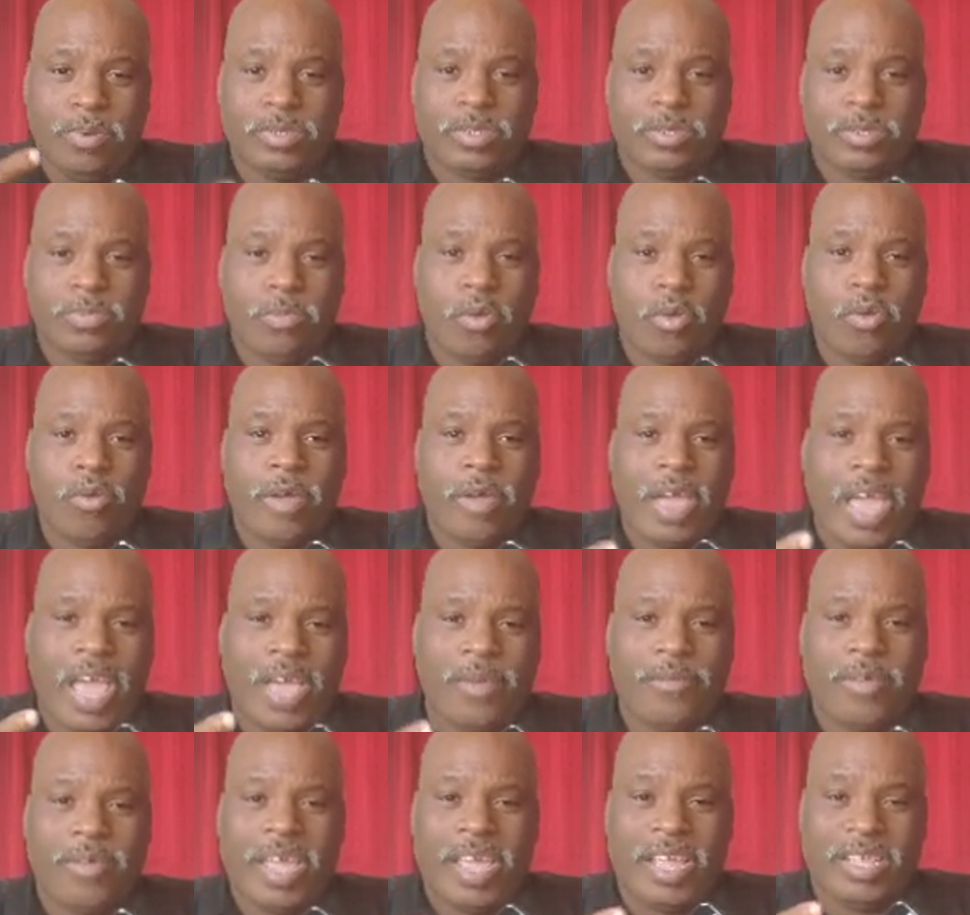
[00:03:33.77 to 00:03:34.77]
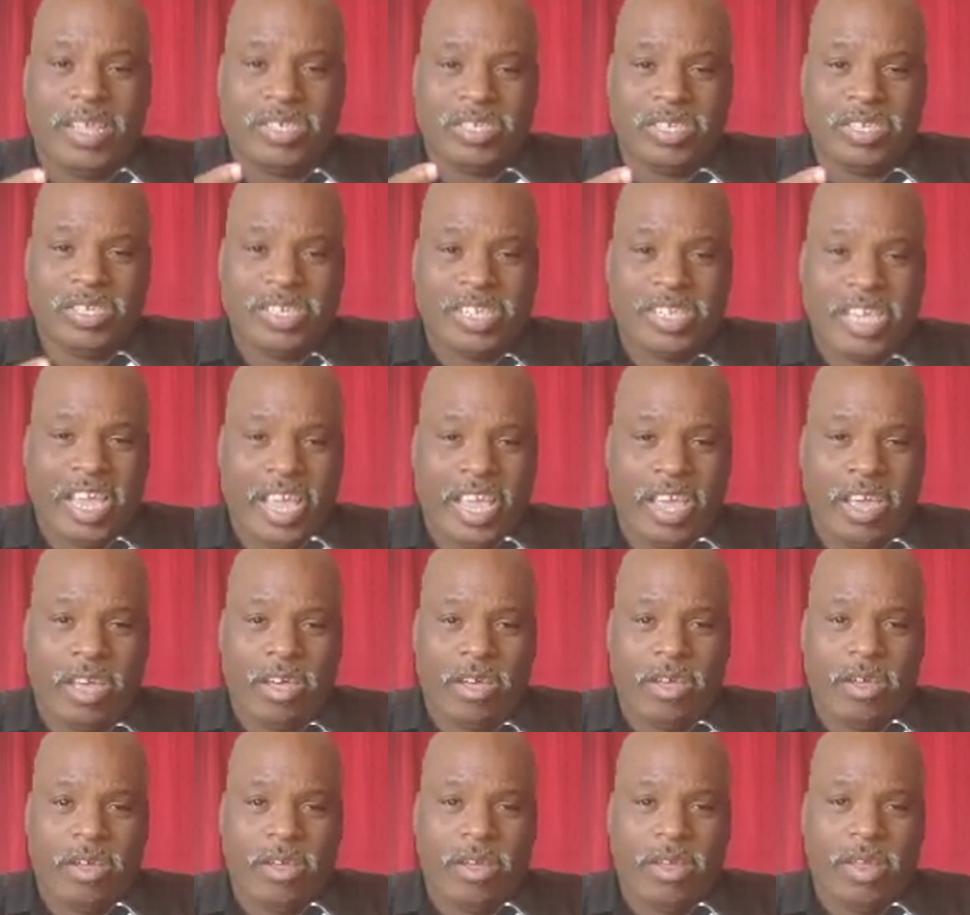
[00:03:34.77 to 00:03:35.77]
Boost Mobile have a
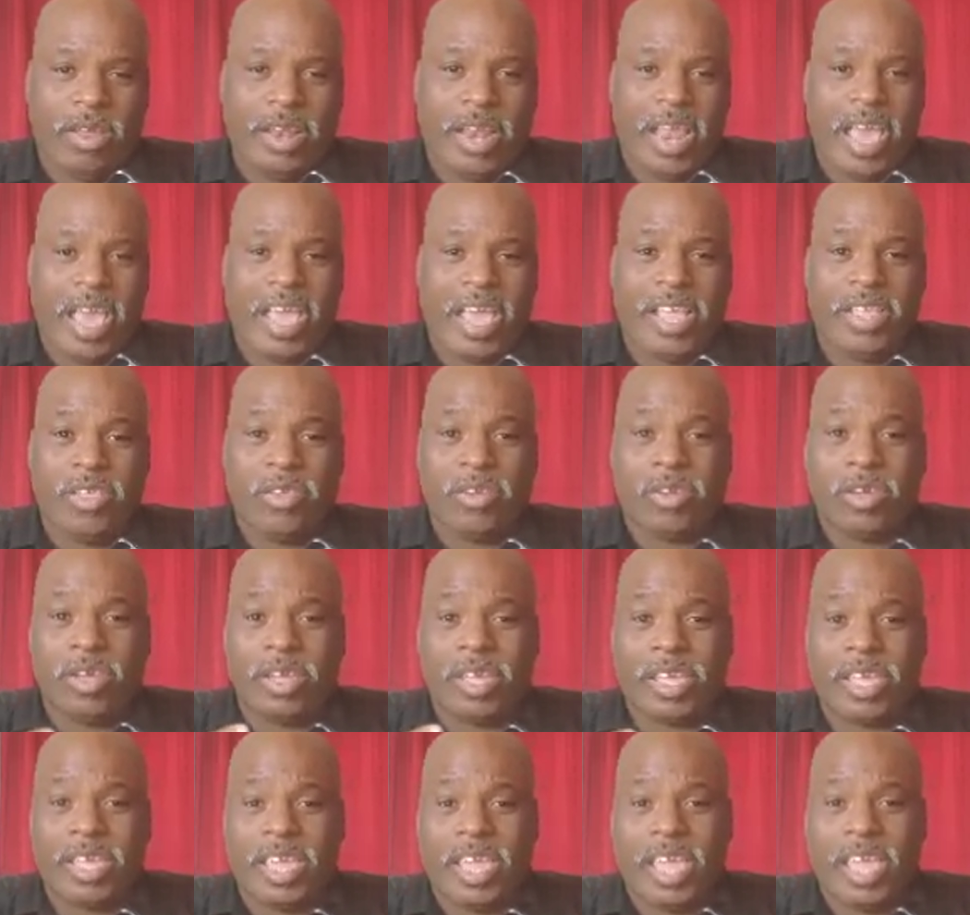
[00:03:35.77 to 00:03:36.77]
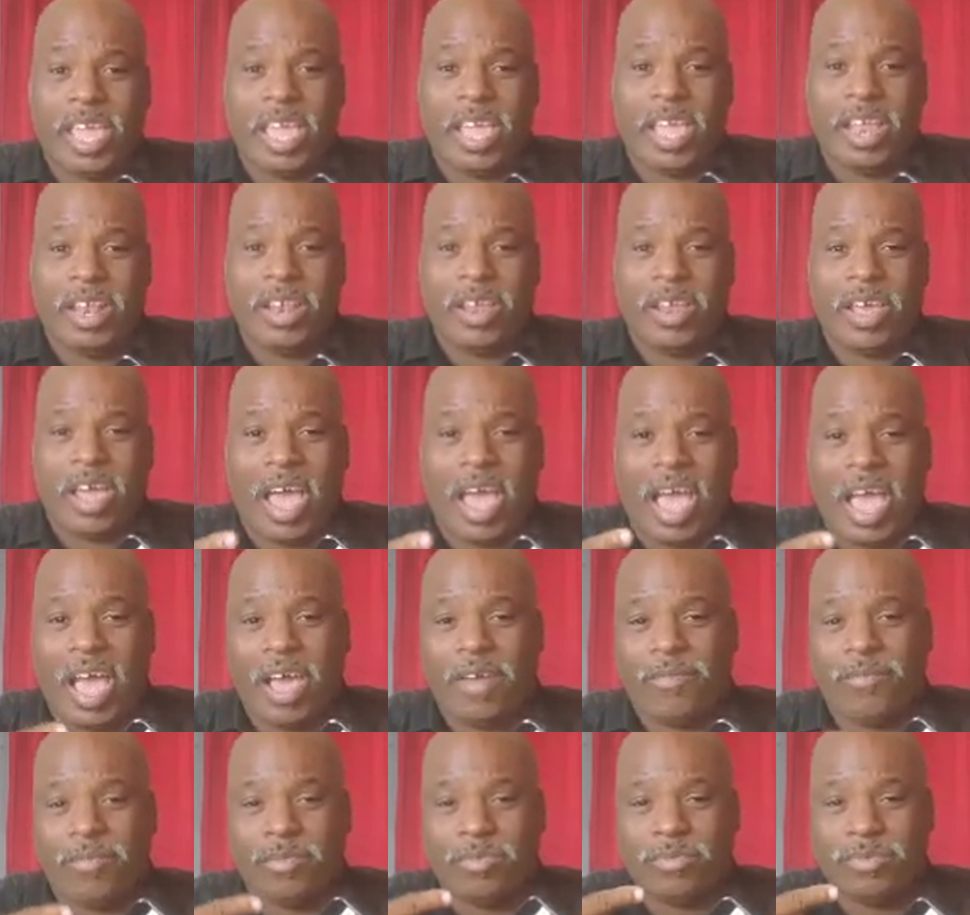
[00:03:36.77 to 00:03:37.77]
sale that you could get the
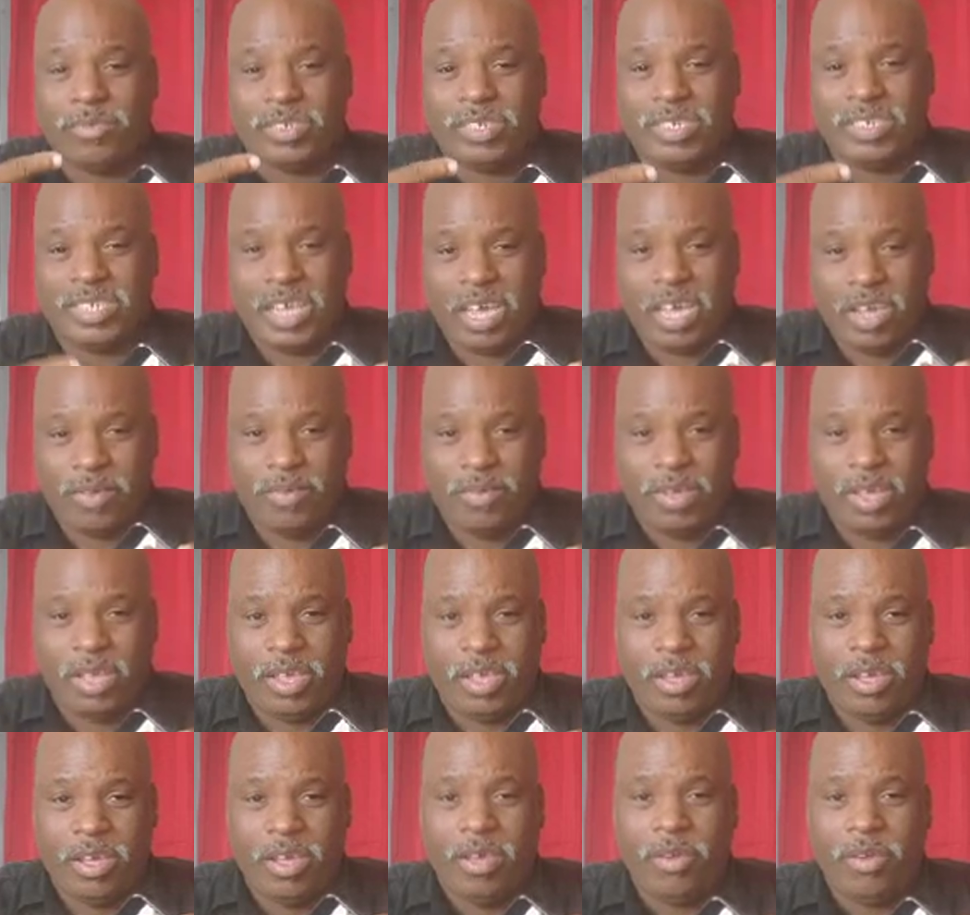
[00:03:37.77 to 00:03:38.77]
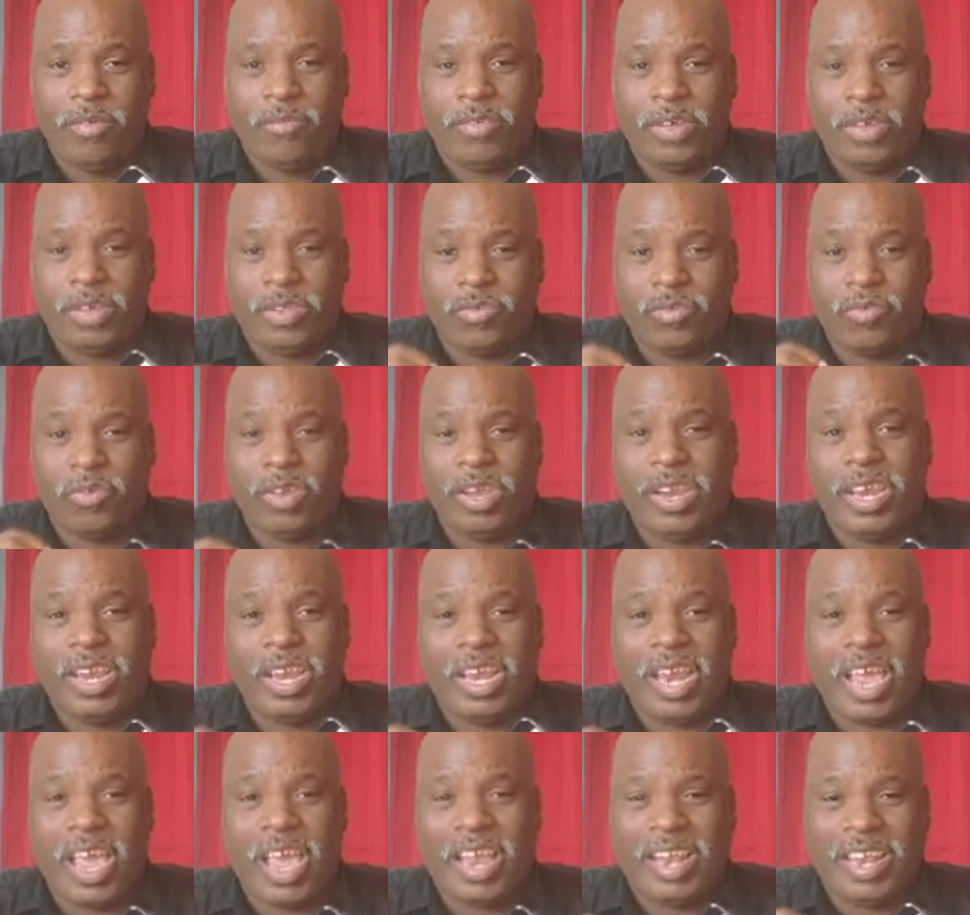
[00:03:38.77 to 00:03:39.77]
iPhone 7 for
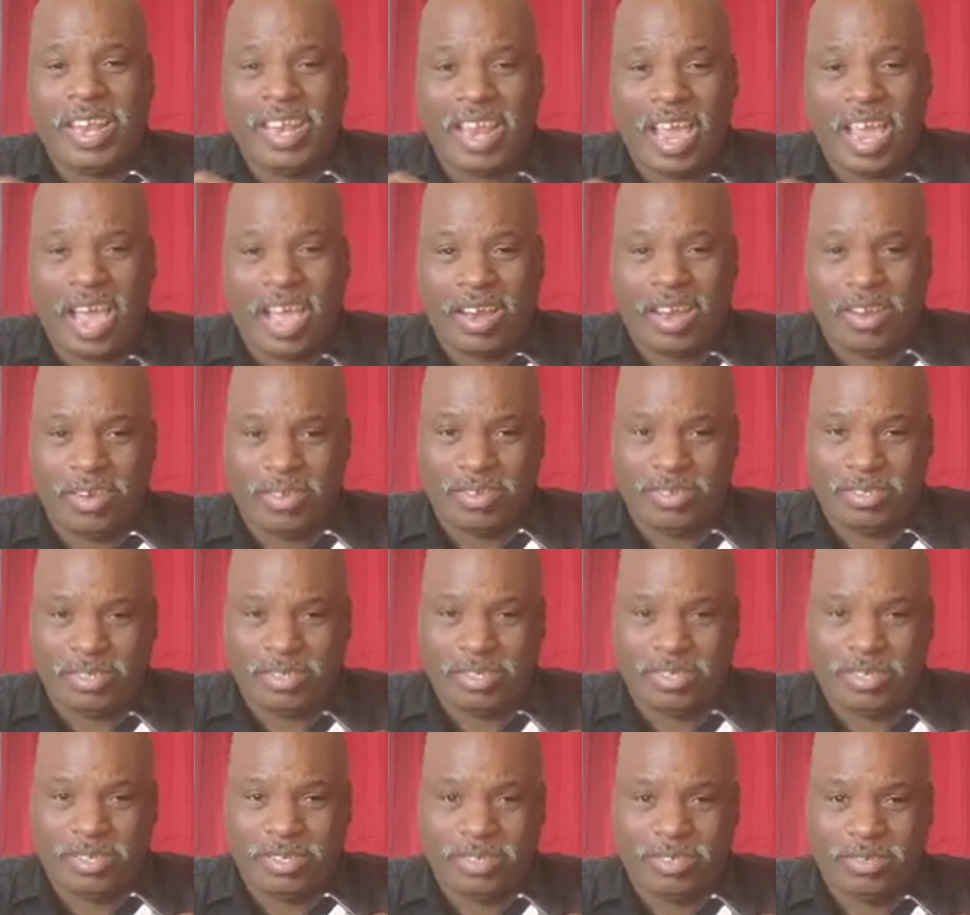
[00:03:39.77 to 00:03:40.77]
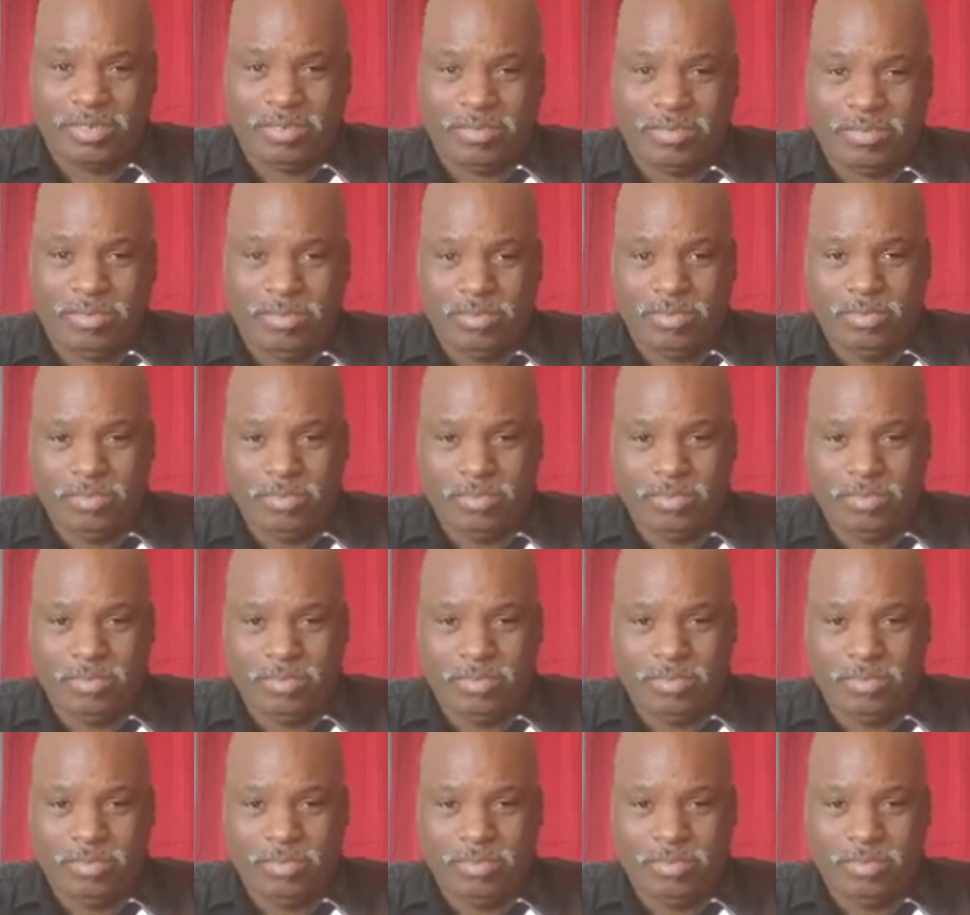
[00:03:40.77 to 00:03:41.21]
$29.